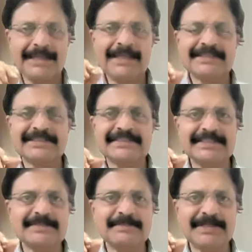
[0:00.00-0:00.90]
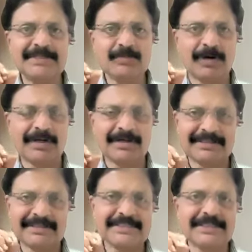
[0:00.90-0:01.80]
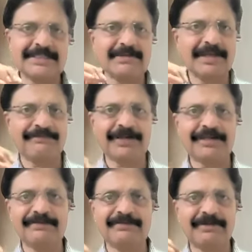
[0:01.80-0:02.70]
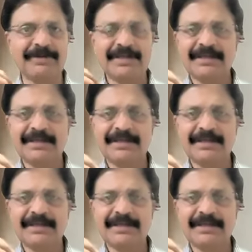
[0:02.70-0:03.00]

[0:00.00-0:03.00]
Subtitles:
Highly resistant means what? Resistant to the effect of,